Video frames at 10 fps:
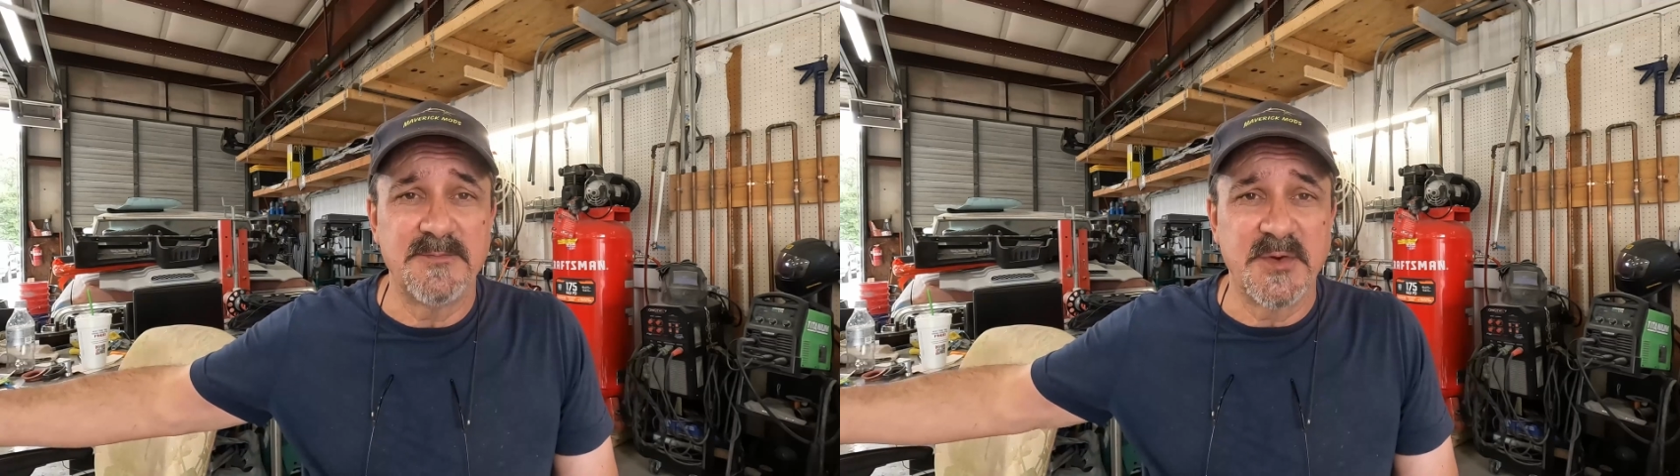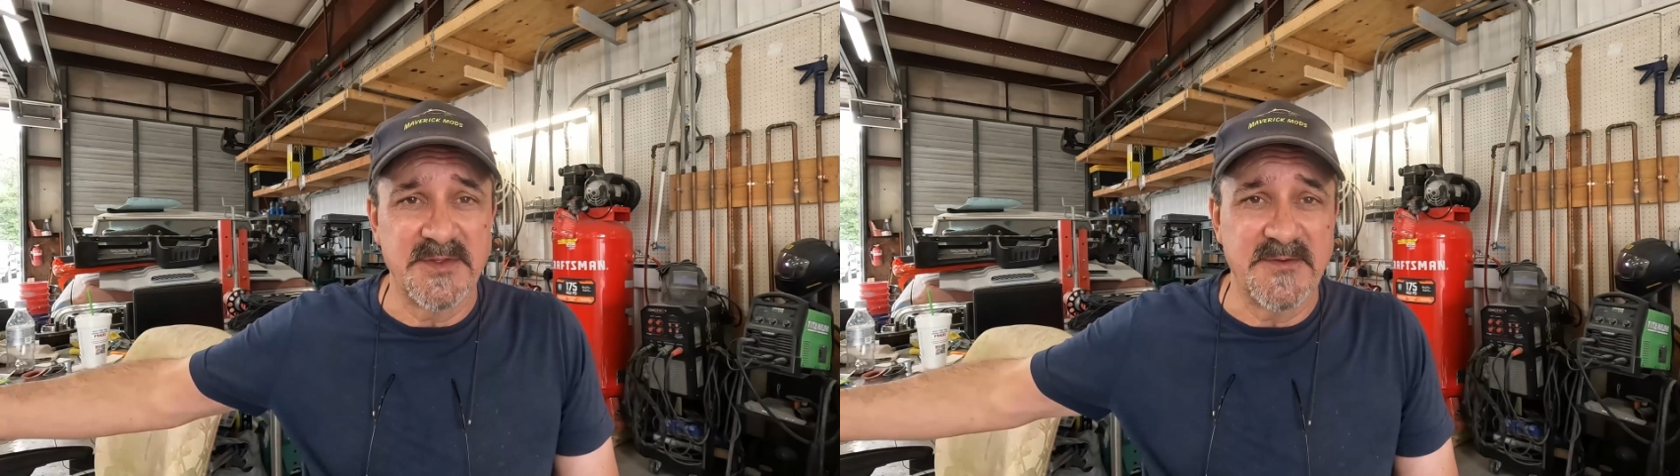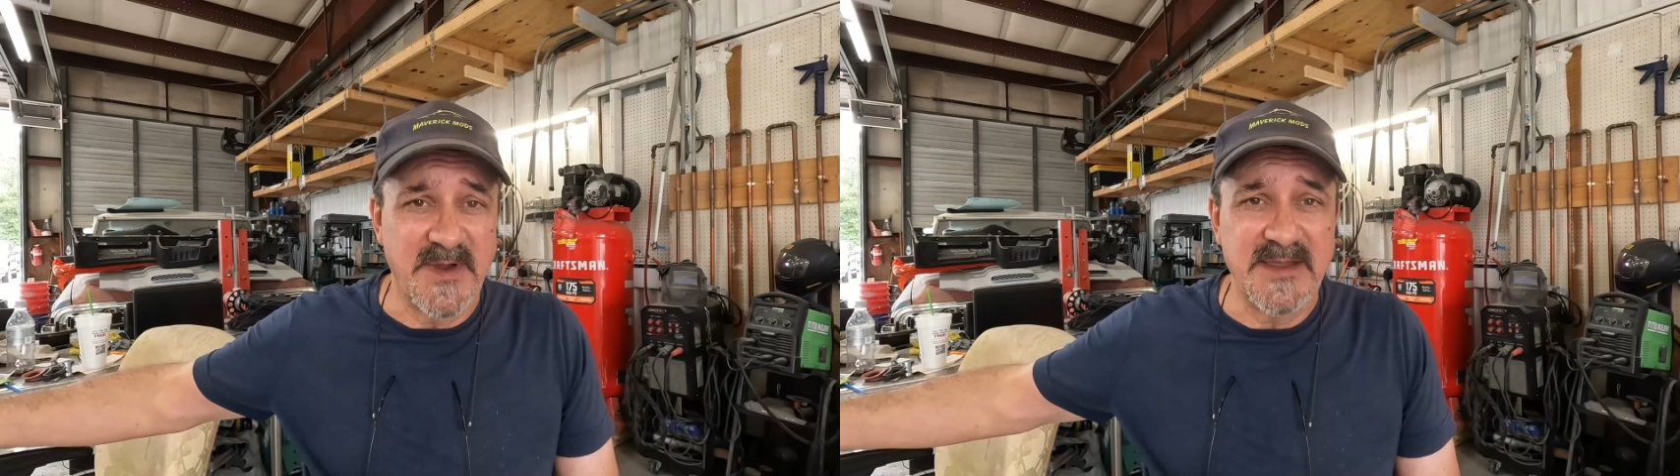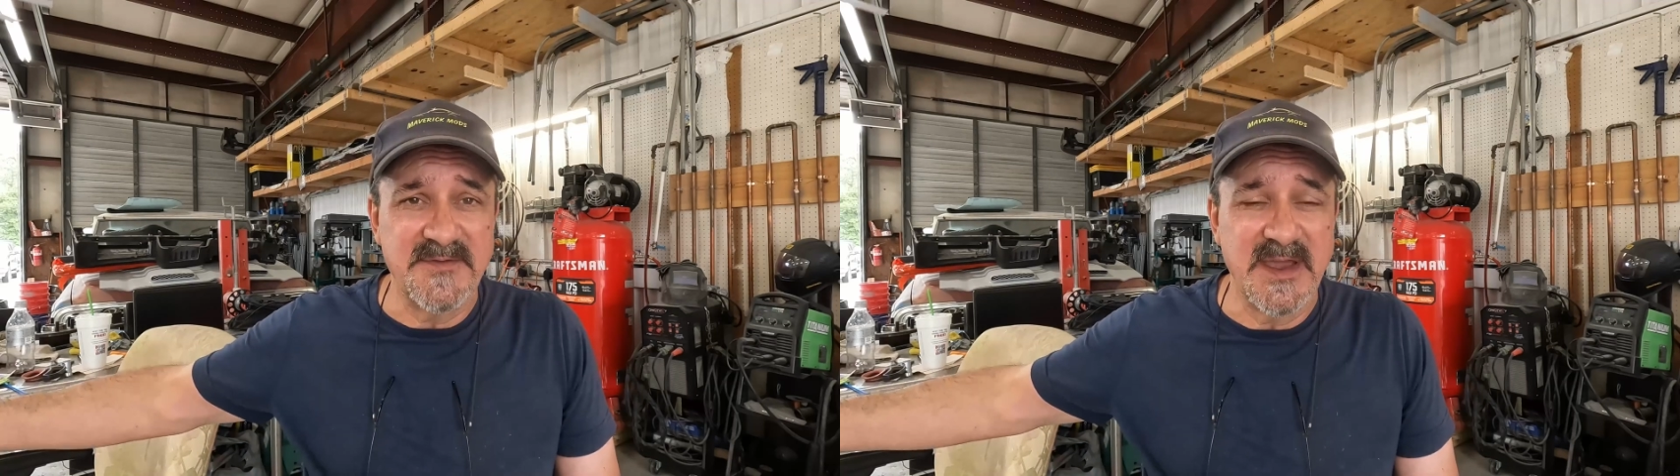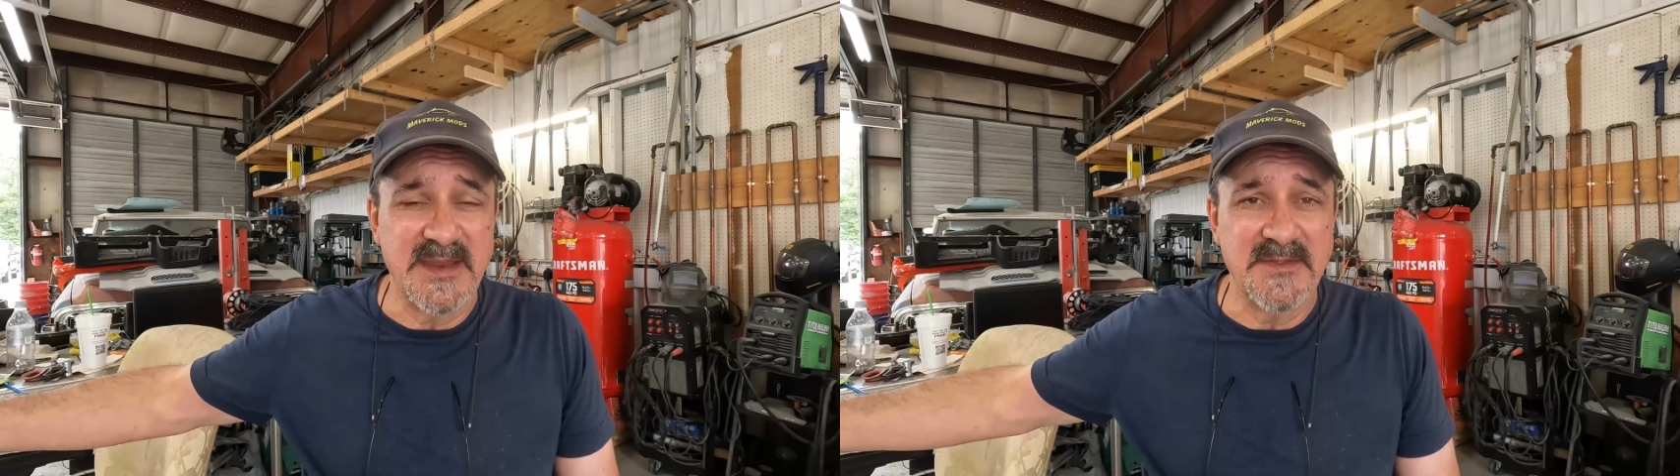put the
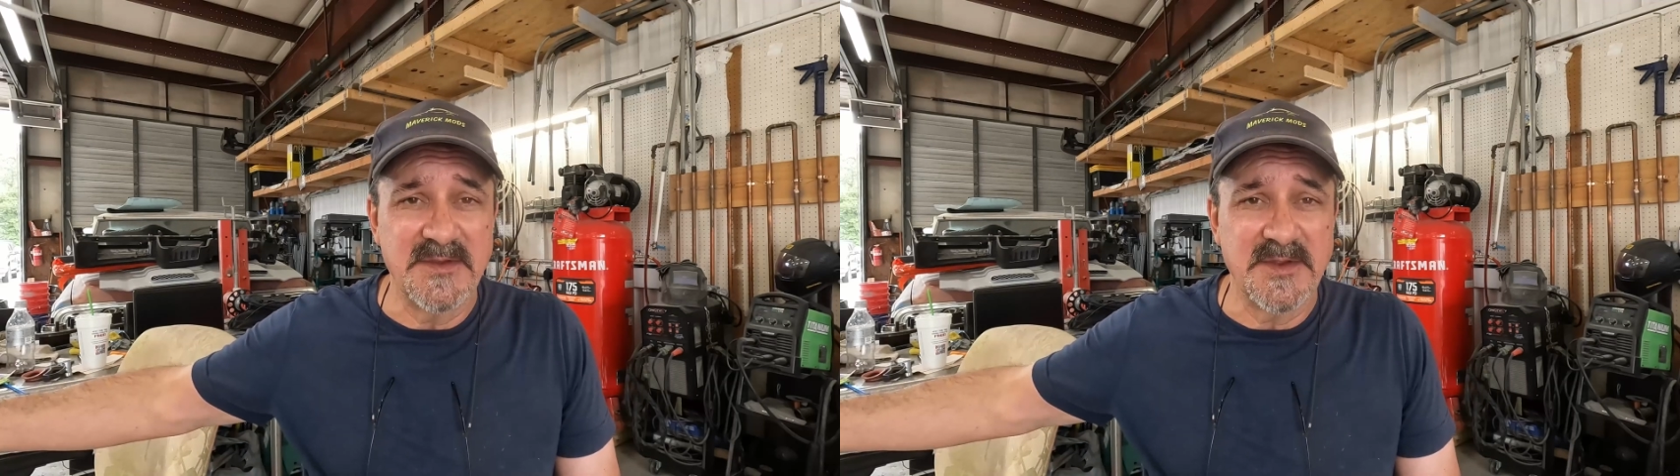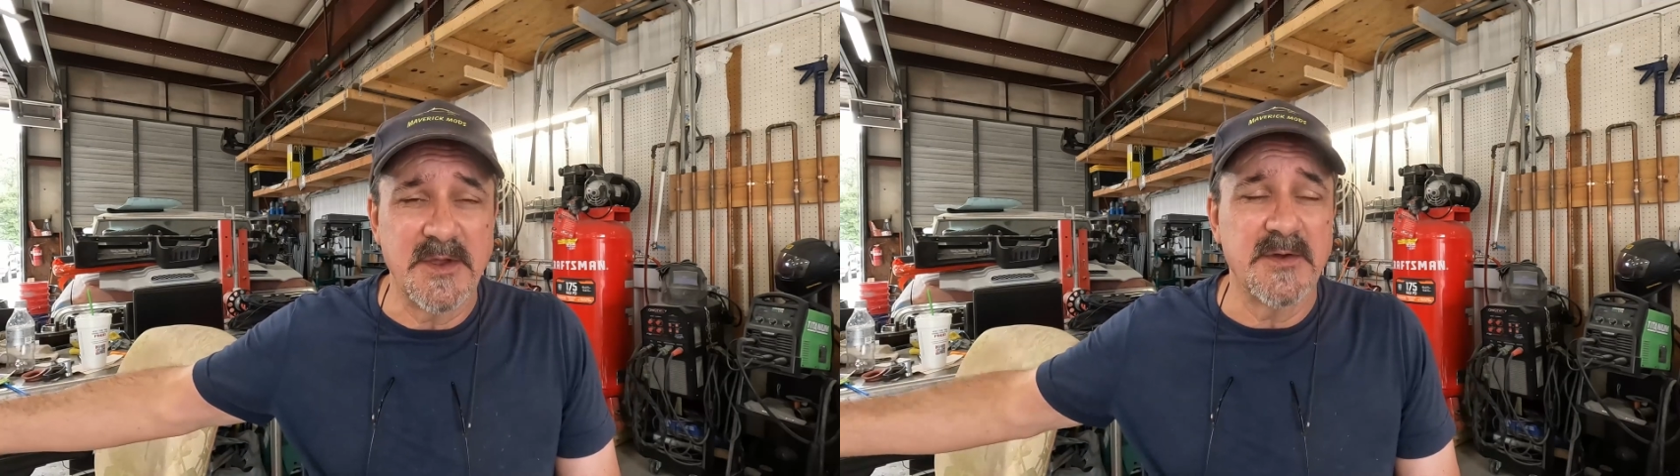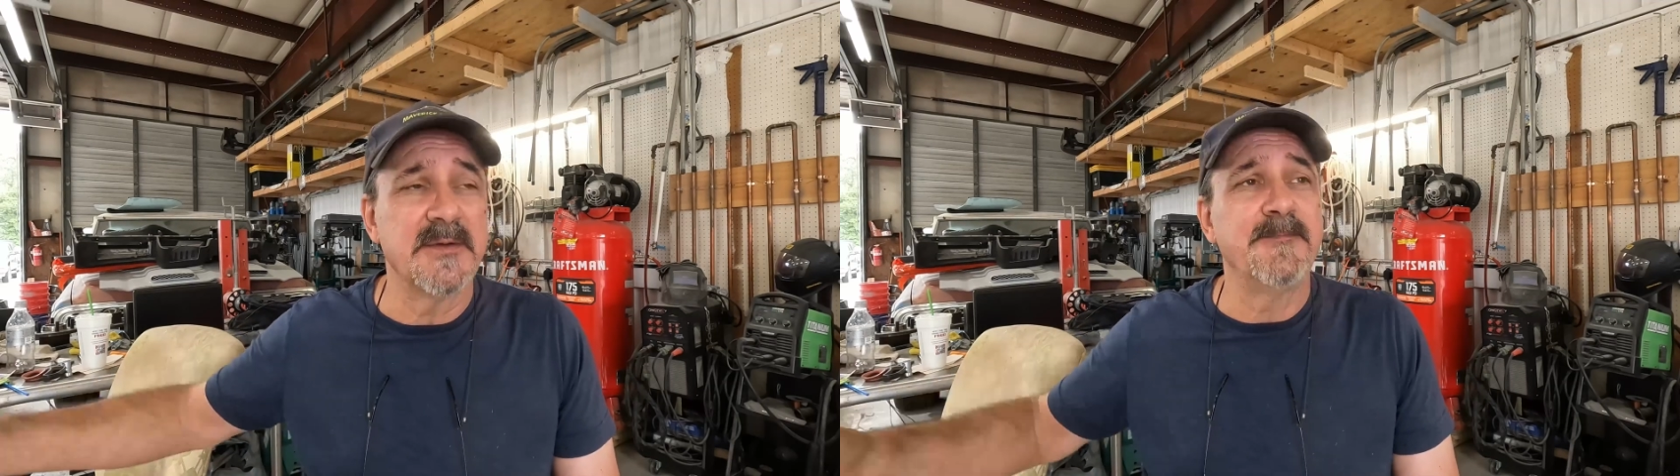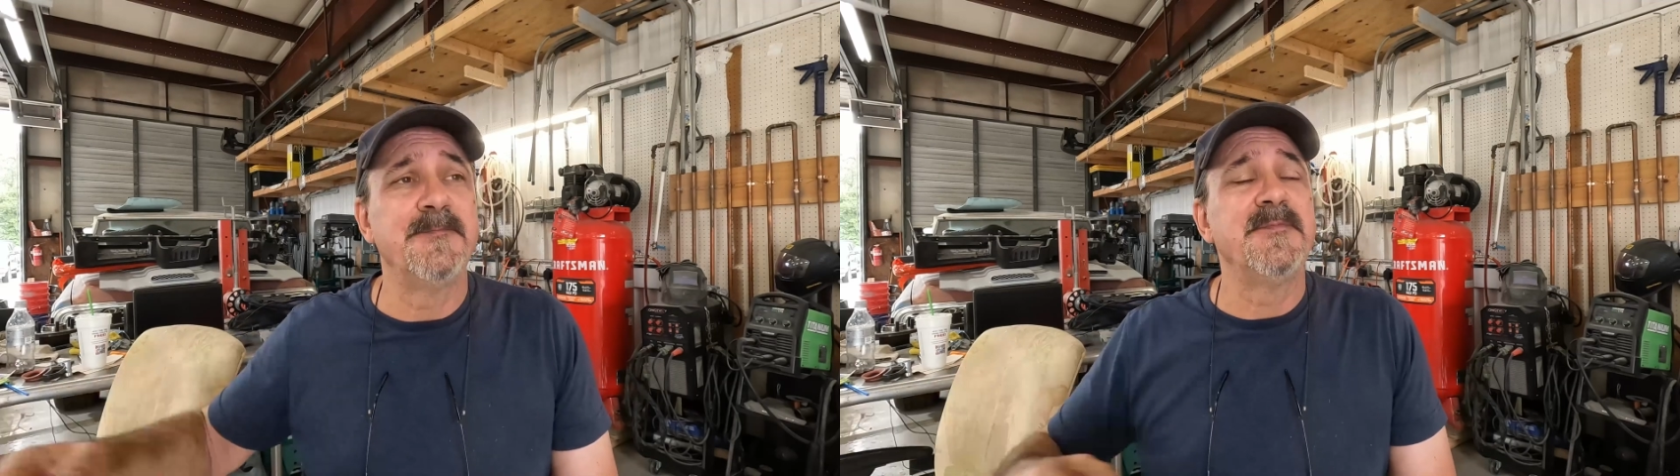5.9 in the Dakota.